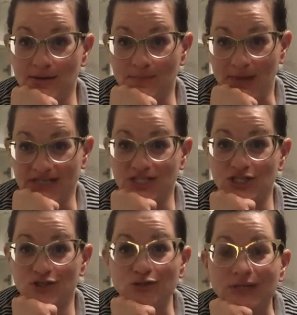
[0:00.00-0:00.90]
my
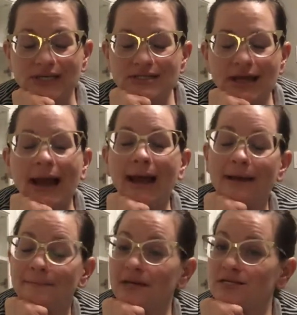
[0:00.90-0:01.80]
student
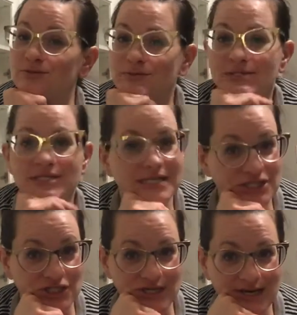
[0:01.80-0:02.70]
and my student
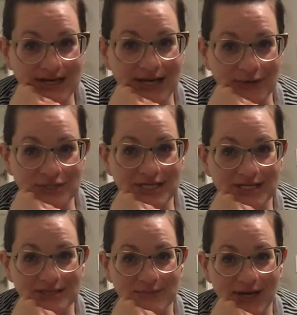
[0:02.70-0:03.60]
teacher, and now she
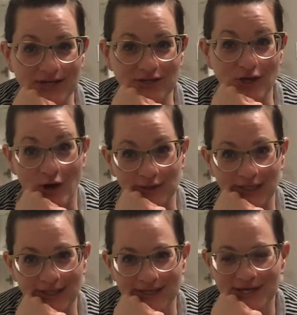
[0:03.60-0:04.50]
is my
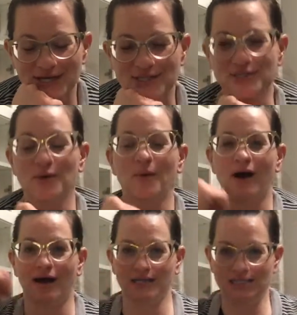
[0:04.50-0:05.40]
colleague. So
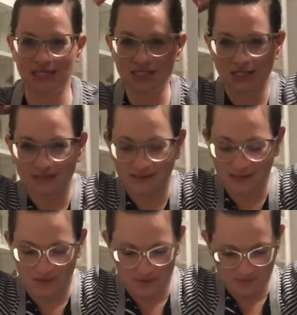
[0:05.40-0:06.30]
I teach at
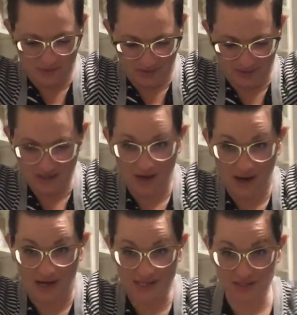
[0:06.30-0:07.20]
Lillian Osborne
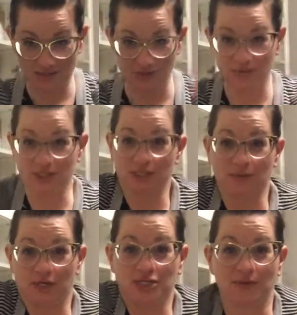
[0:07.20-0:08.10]
High School, which is
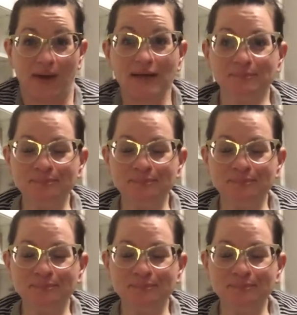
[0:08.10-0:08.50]
where she went,